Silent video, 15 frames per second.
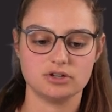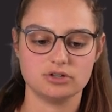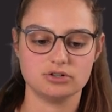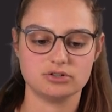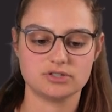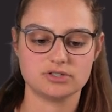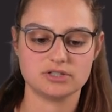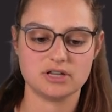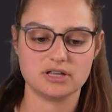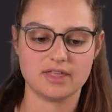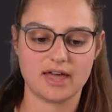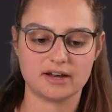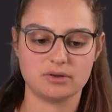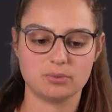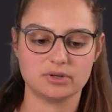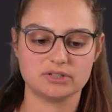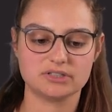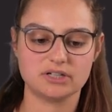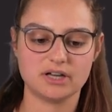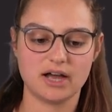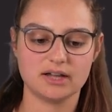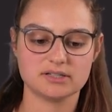you'd see that it would
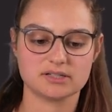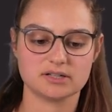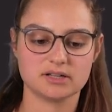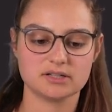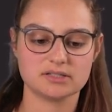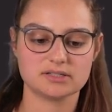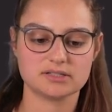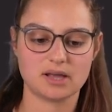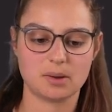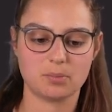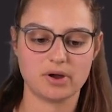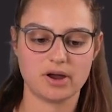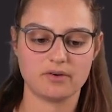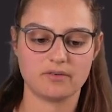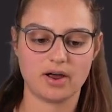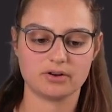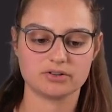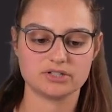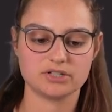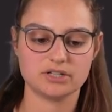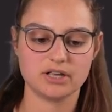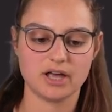cut it somewhere around
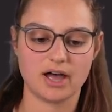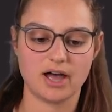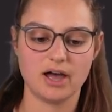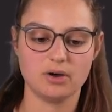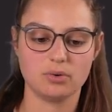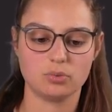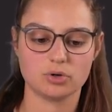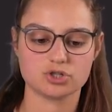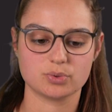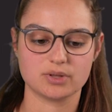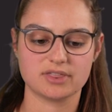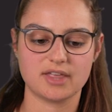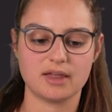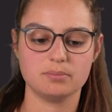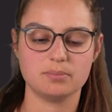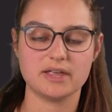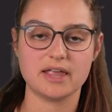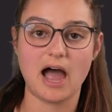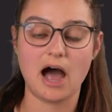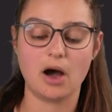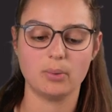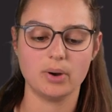here, which would then be
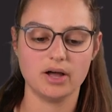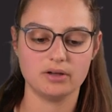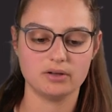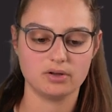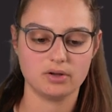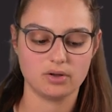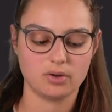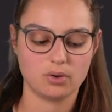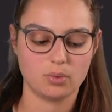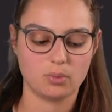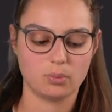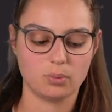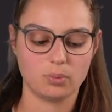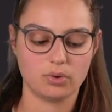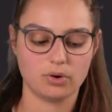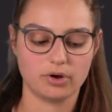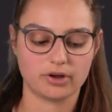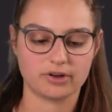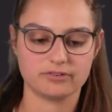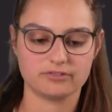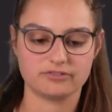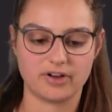our
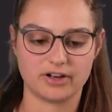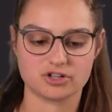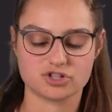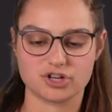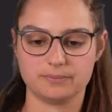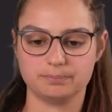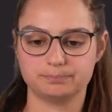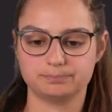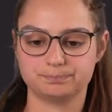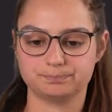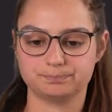work function.